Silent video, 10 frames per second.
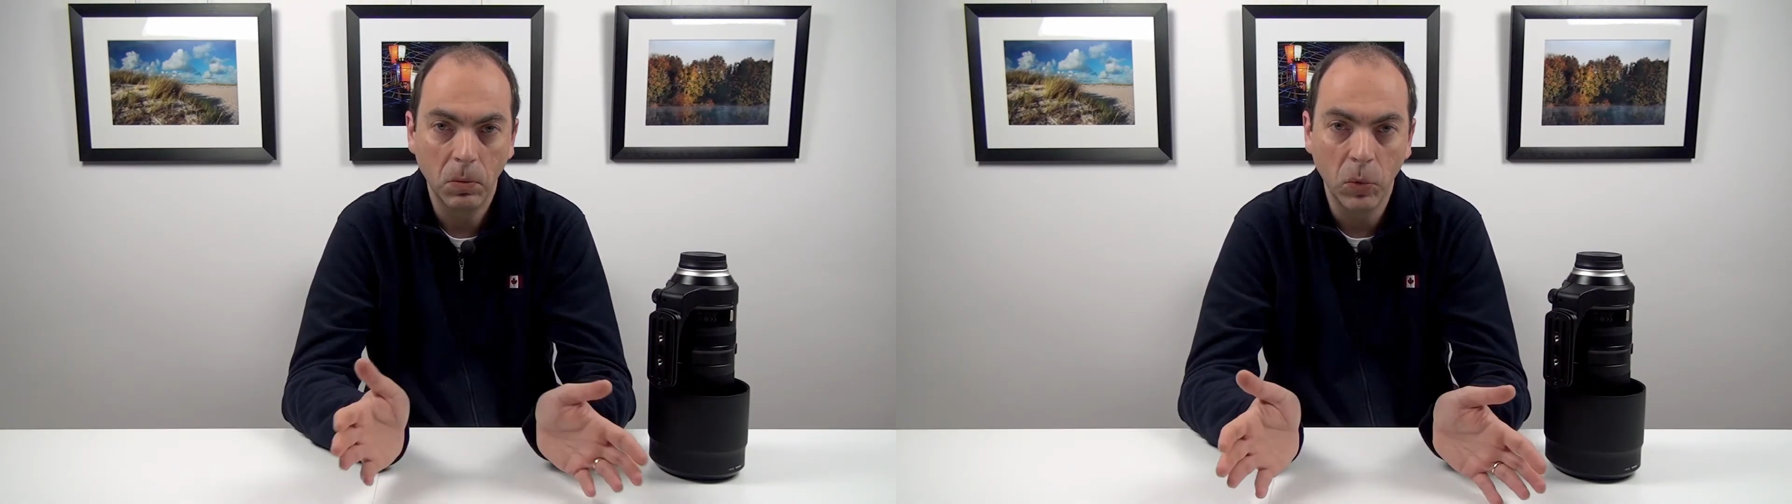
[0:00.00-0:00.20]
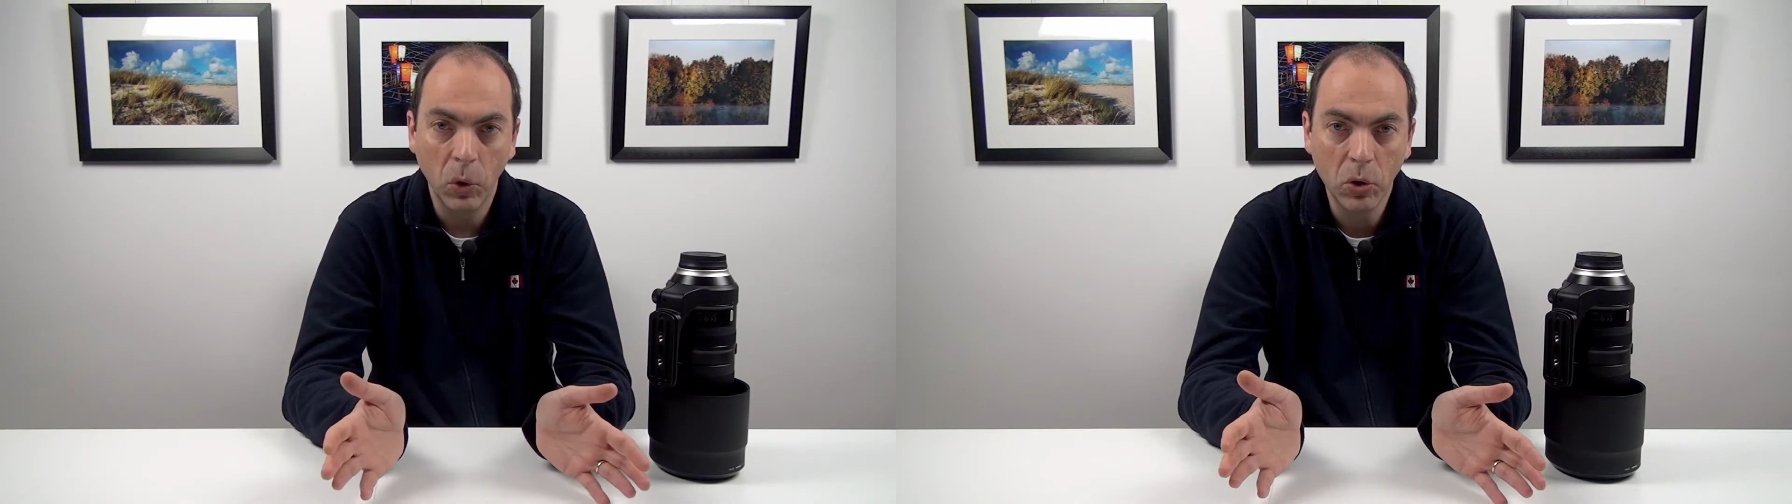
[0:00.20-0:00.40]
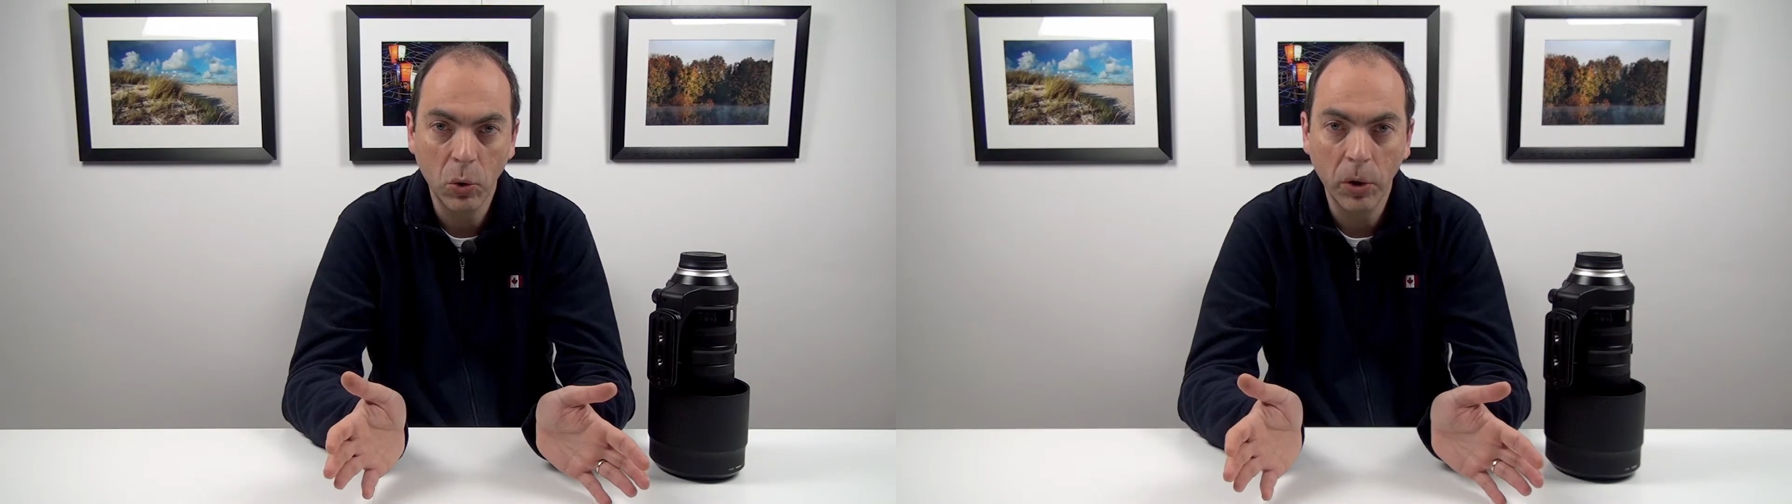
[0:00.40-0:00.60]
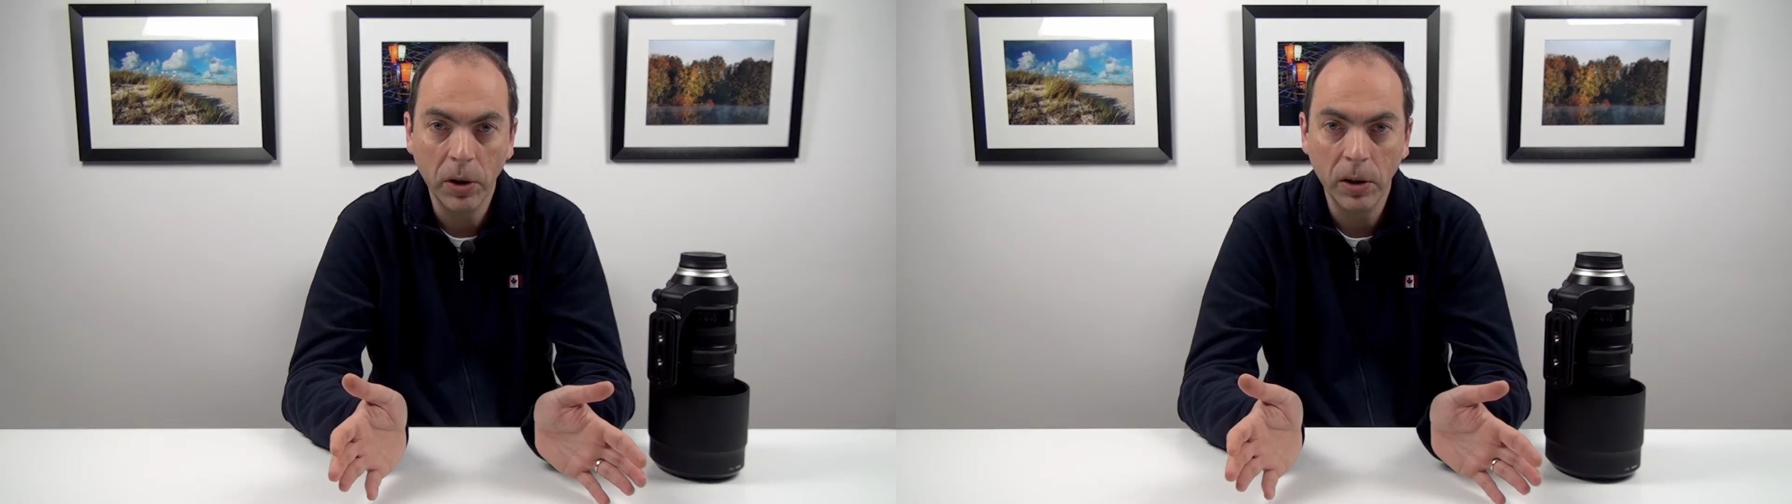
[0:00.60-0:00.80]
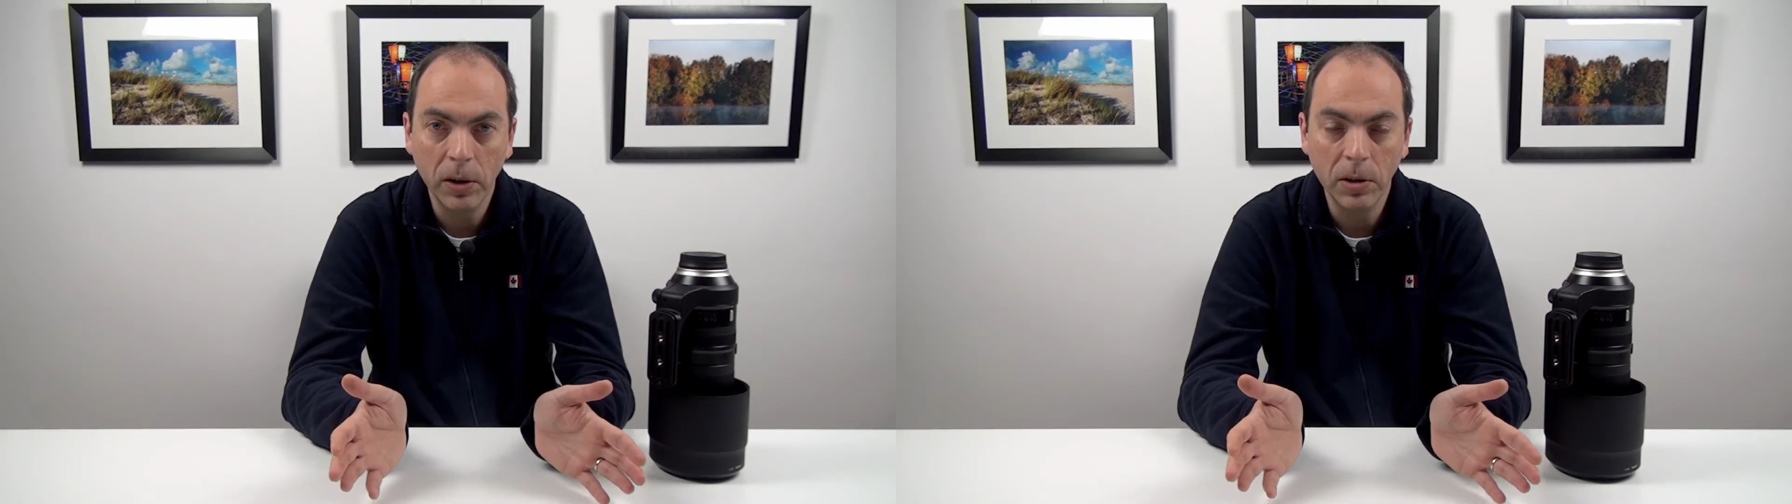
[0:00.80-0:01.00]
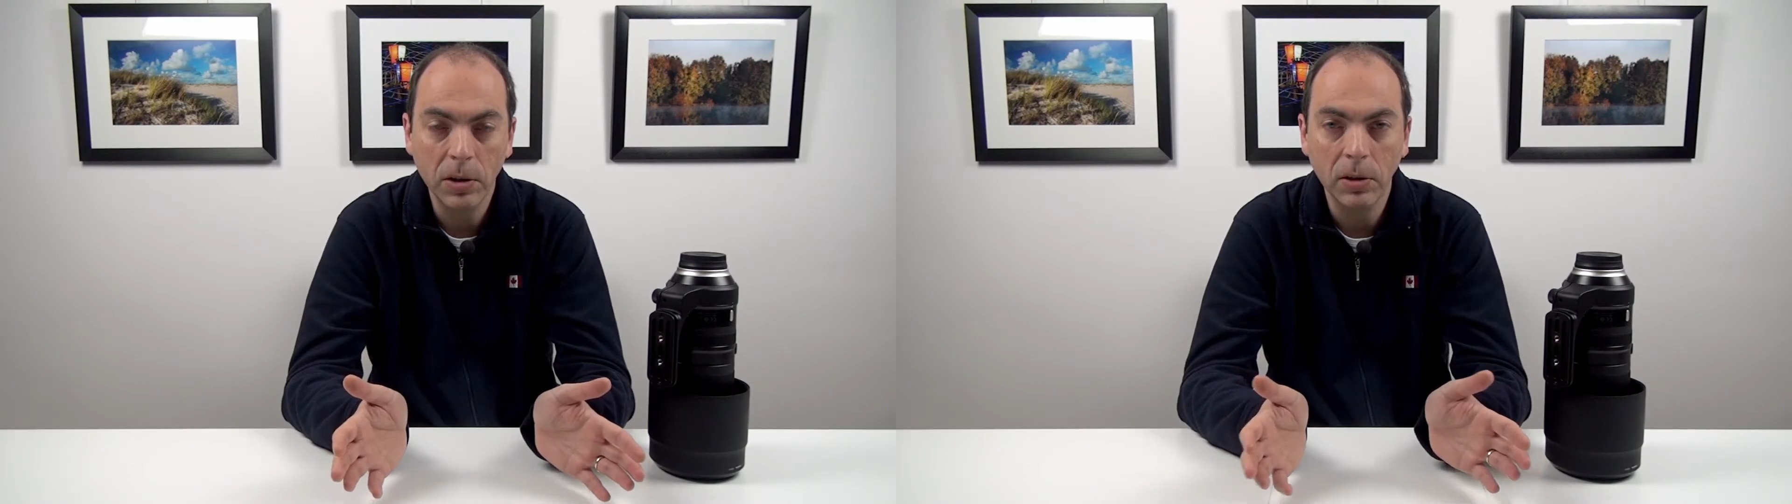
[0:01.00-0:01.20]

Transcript: No squirrels,